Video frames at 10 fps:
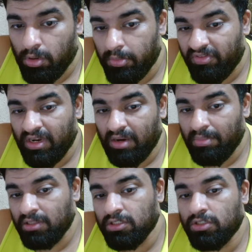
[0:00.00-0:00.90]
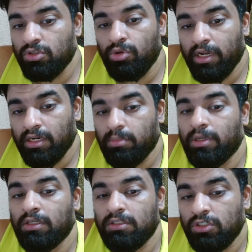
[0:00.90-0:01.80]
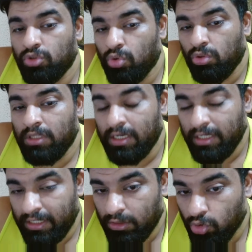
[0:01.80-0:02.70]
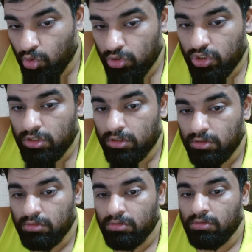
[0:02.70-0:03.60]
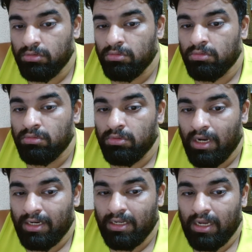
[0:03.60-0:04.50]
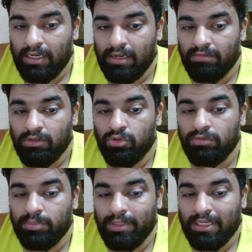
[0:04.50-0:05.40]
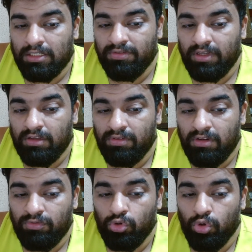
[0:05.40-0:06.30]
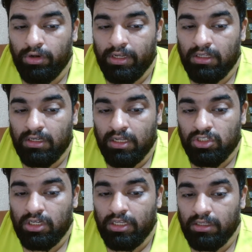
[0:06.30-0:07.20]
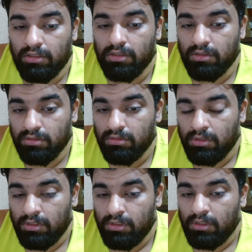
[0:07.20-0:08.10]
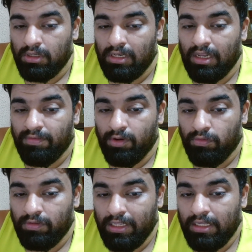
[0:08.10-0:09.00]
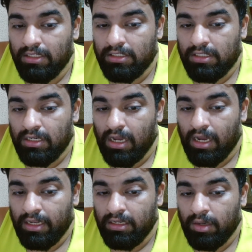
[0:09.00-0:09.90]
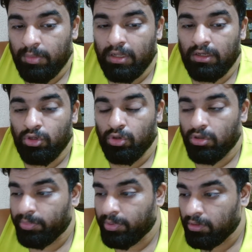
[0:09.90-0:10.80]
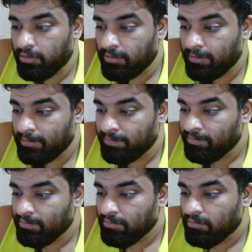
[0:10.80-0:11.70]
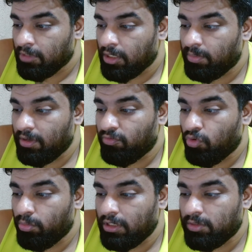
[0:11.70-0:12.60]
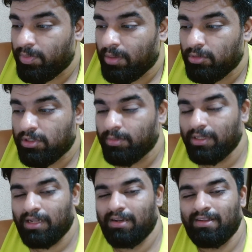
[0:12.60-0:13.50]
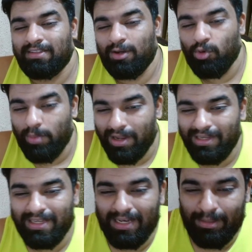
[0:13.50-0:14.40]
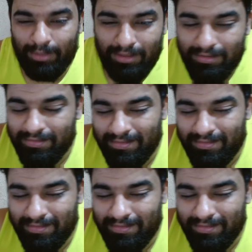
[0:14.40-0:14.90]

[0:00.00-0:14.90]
even at Manchester United, because he showed that he can coach at a high level, with PSV. Even if you don't rate the Dutch league, the level of league is still high in Europe. He played 4 minutes prem or something like that. Omari Kellyman,